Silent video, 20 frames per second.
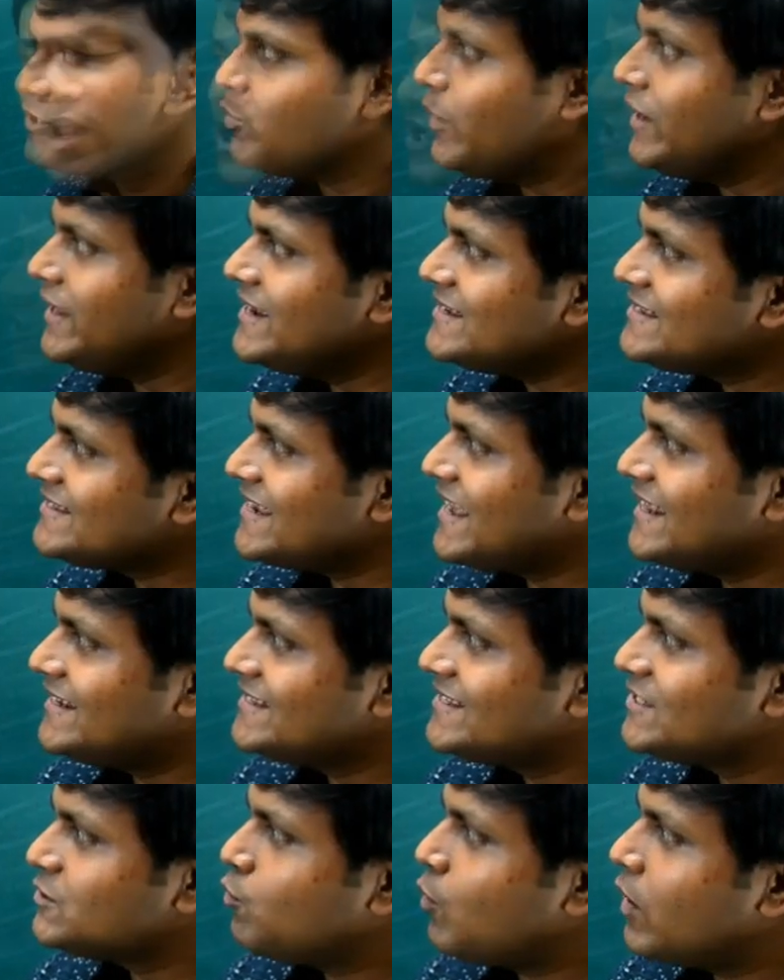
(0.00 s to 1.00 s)
So in a
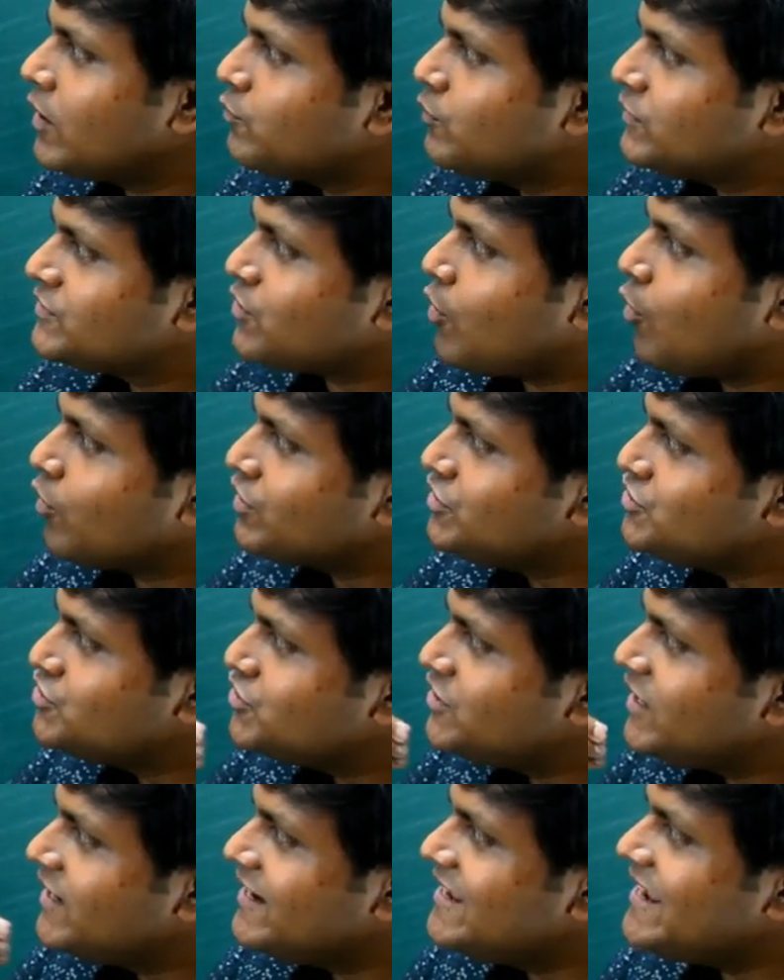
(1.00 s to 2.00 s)
sense, what was
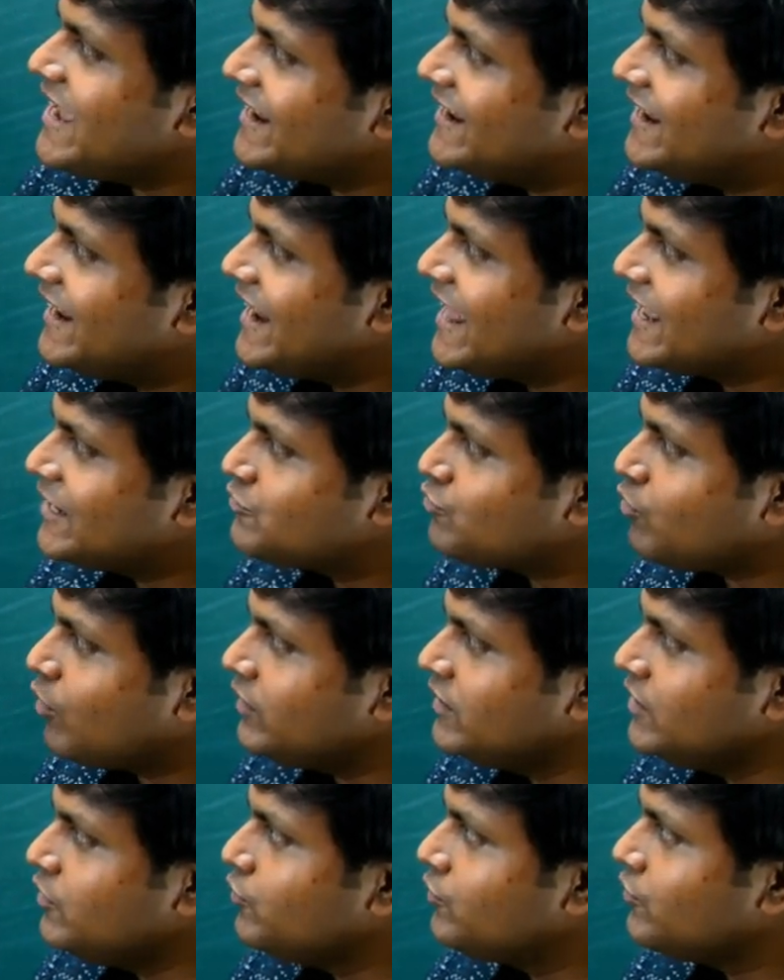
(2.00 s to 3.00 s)
originally an
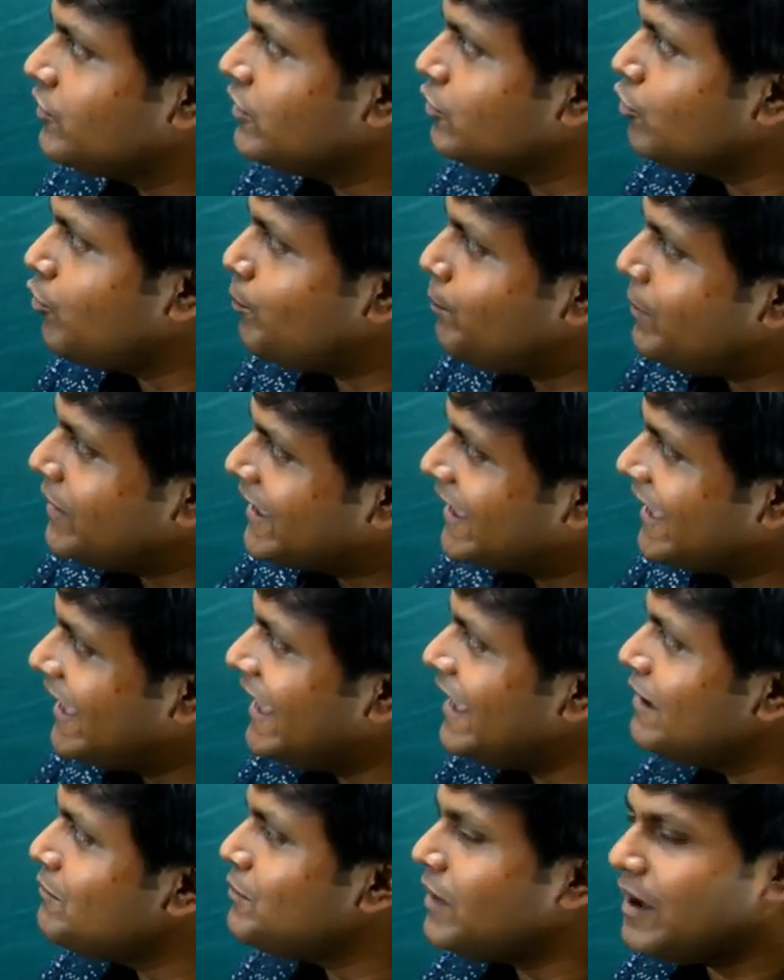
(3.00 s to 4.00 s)
electron neutrino
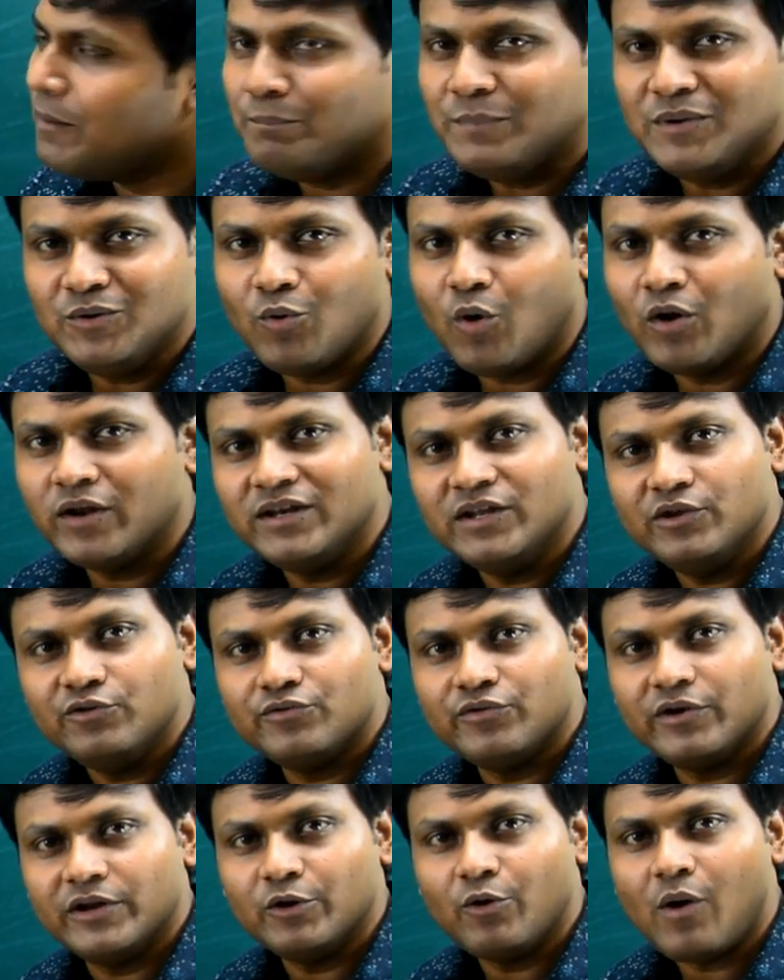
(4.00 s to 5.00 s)
became a muon
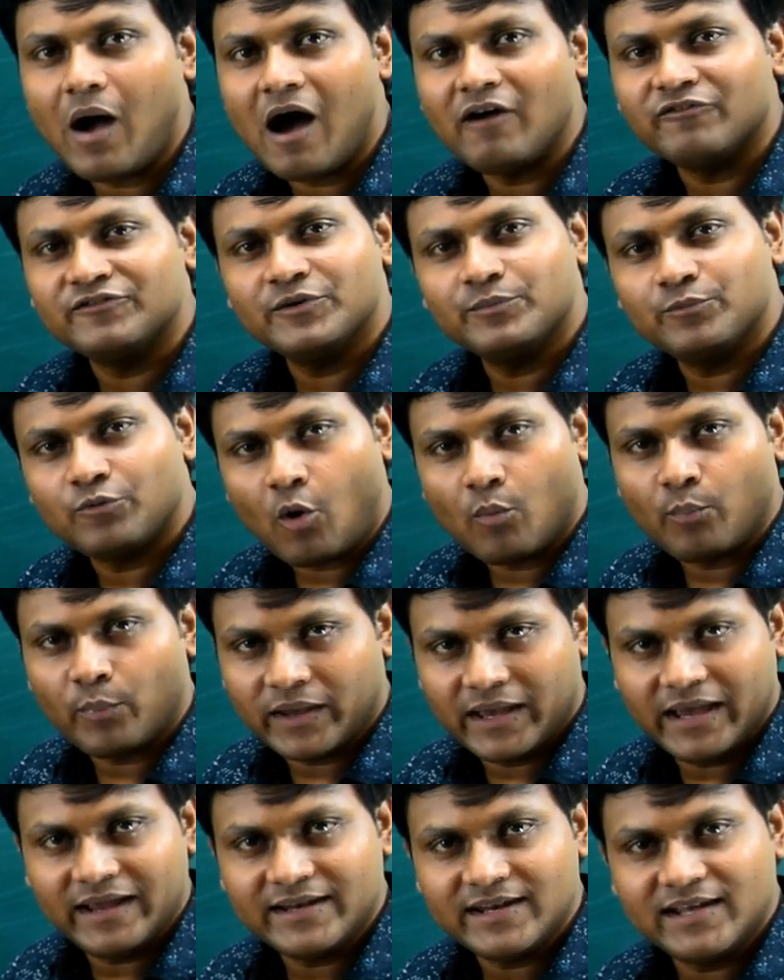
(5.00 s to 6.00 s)
neutrino after
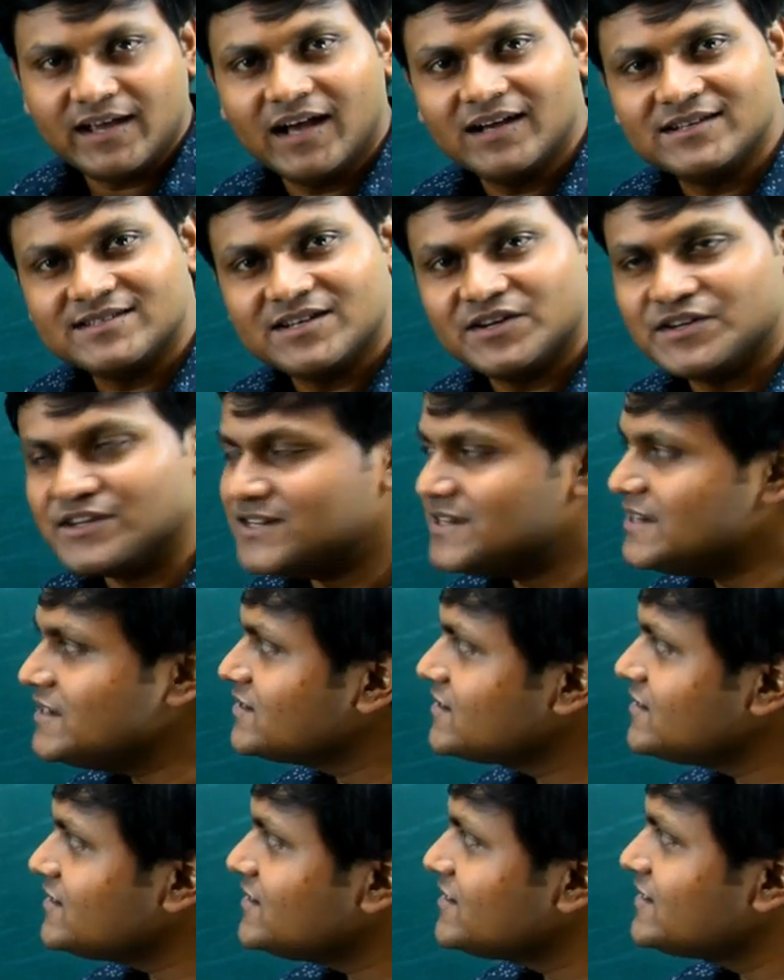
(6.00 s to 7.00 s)
propagating a certain
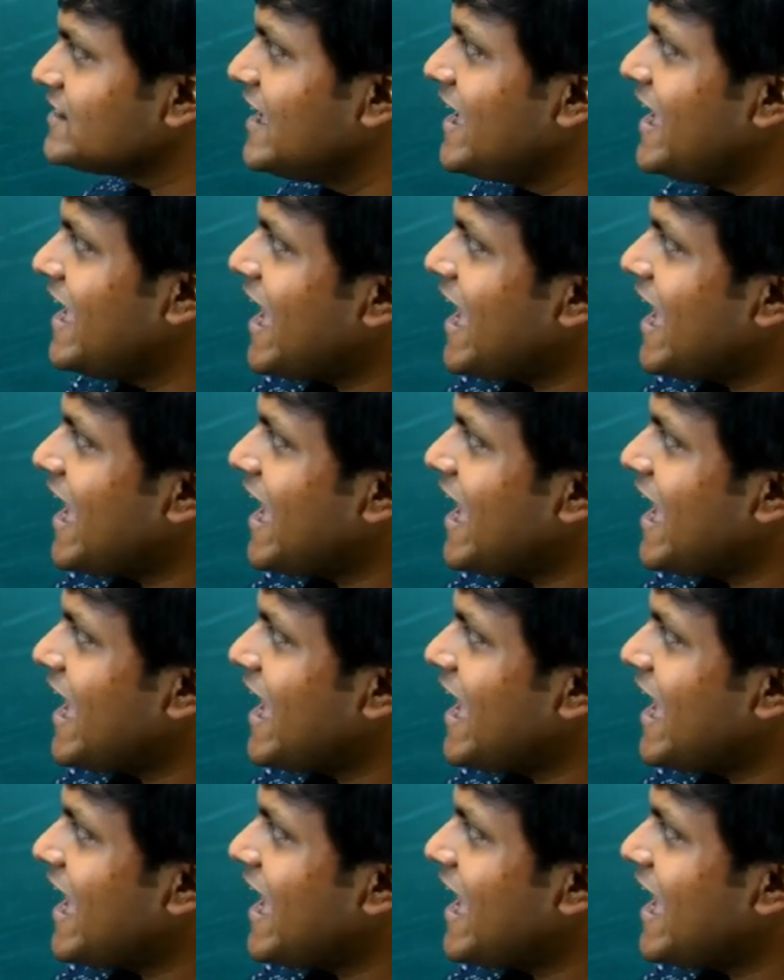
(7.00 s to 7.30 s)
distance,